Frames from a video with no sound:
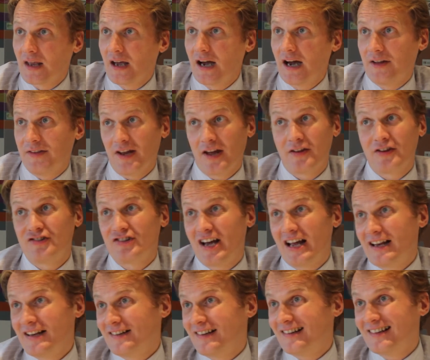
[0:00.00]
The other
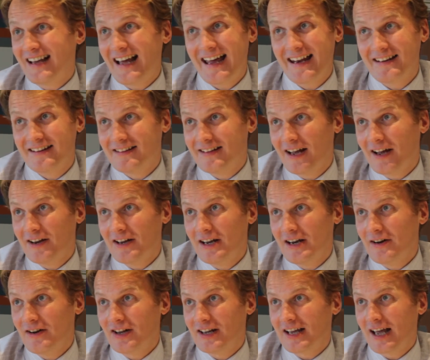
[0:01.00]
challenge is land down
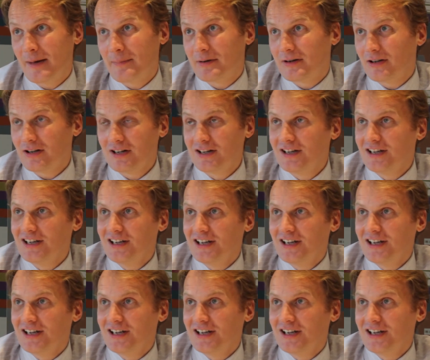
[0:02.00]
here in the capital.